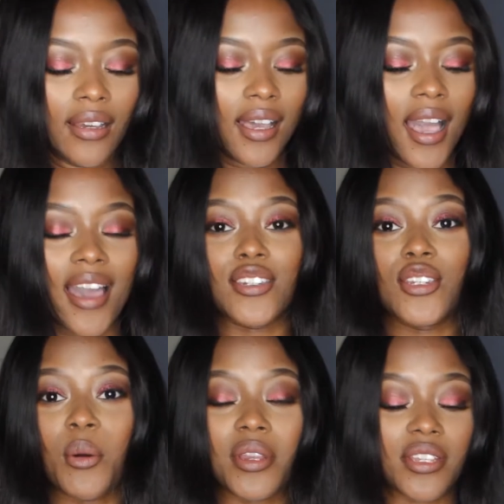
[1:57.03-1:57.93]
I had
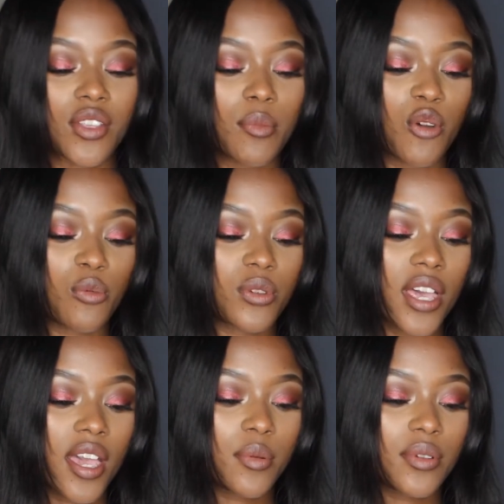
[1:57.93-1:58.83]
no idea they both
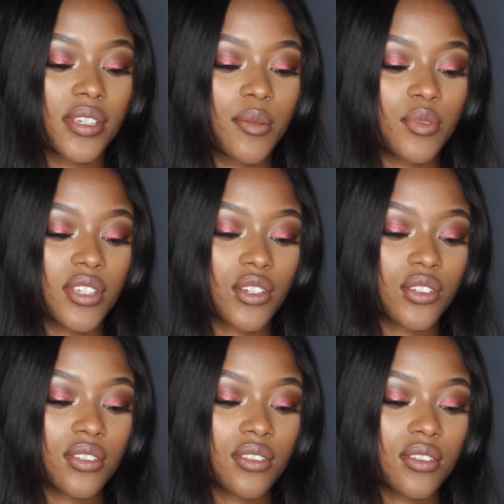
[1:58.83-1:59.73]
have heat
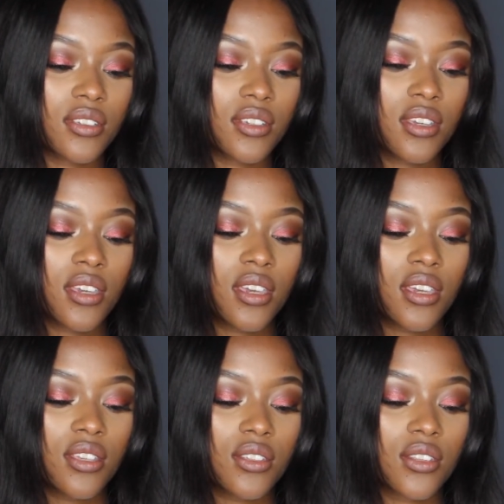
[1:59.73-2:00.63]
protection.
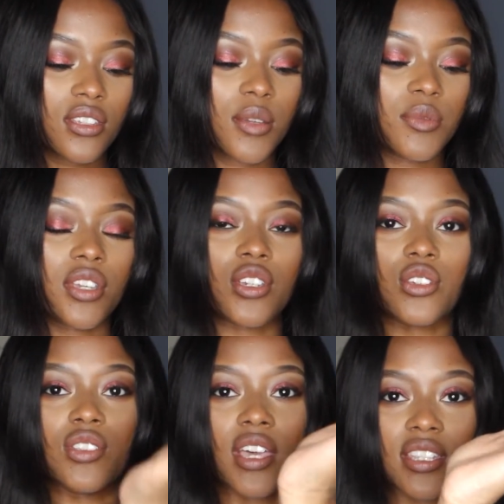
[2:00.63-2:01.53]
So this heat protection I
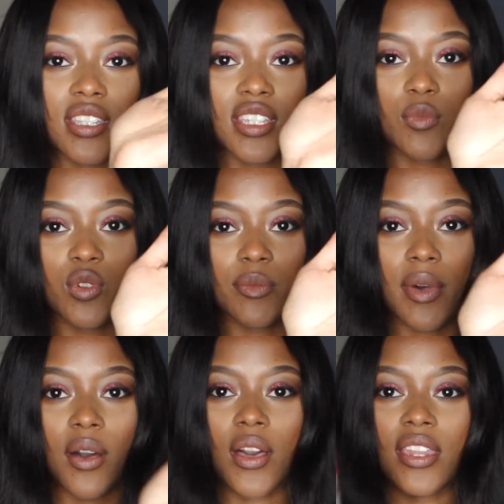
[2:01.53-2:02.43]
use like the smallest
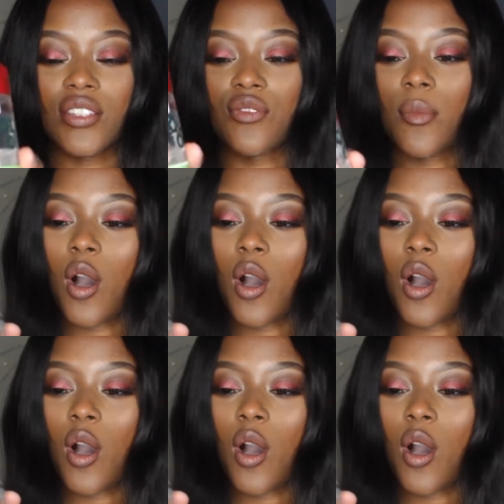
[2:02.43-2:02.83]
amount, and it's from